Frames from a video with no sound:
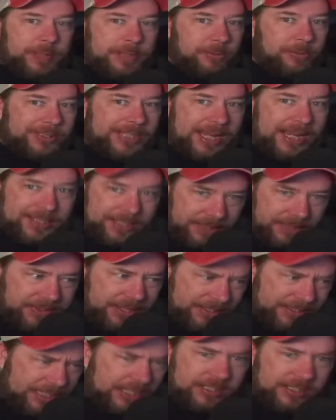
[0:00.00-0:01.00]
people's heads
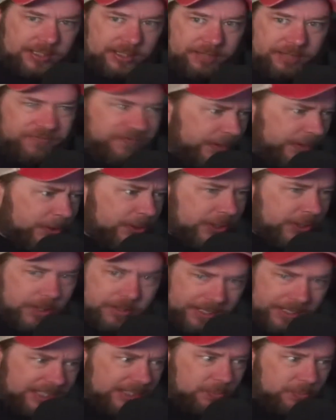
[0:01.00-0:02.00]
that this is the
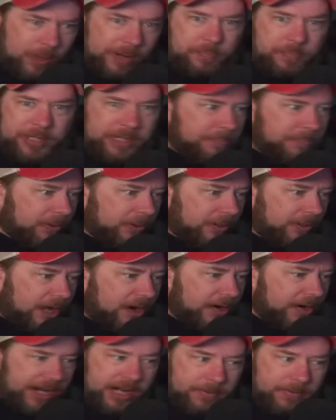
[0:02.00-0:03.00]
future and this is what people
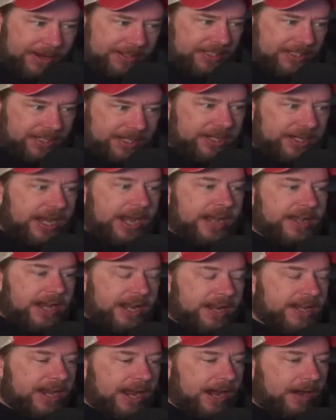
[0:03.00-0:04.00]
are interested in,
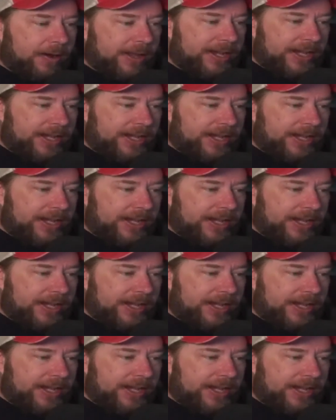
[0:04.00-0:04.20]
in now.